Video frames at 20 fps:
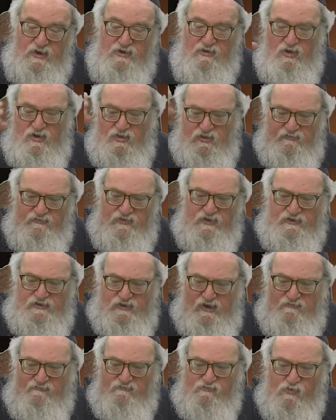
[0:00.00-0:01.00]
right, all of the
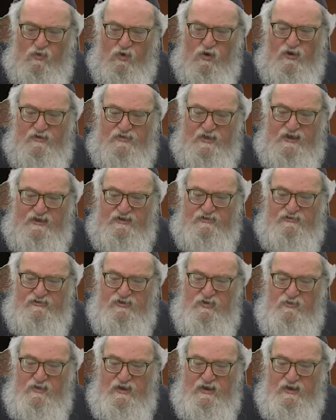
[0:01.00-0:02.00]
tough war that it's
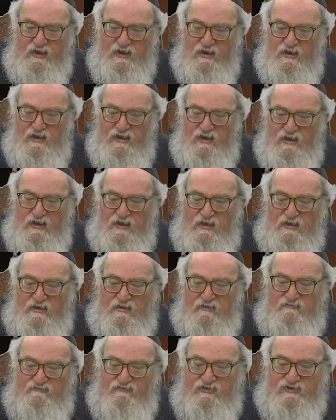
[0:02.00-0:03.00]
doing,
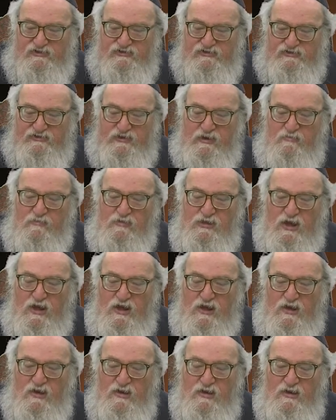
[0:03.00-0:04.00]

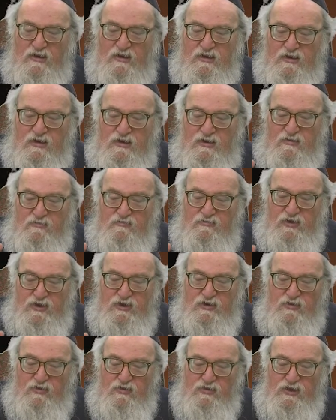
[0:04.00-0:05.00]
Simla
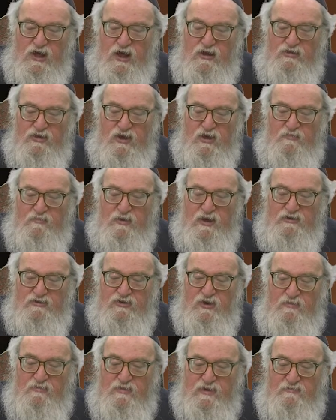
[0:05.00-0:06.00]
megulala
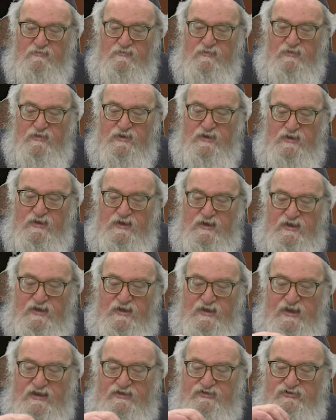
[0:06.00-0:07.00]
Badamim
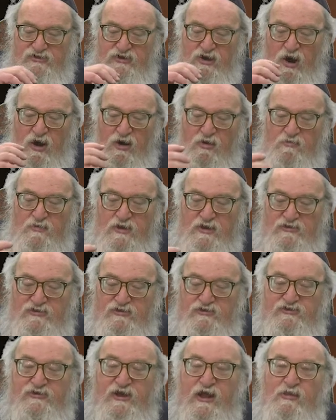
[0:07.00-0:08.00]
its
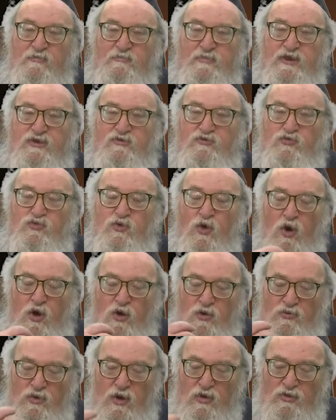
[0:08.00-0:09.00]
garments shall be
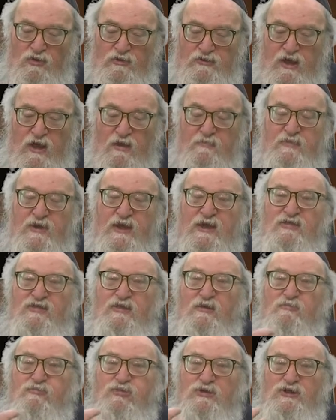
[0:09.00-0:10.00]
rolled up
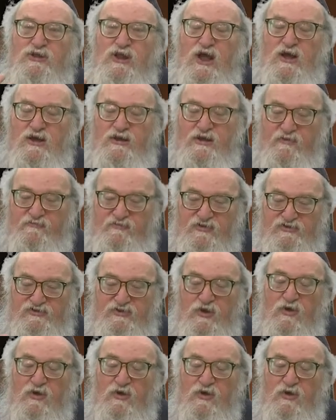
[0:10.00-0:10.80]
in the blood of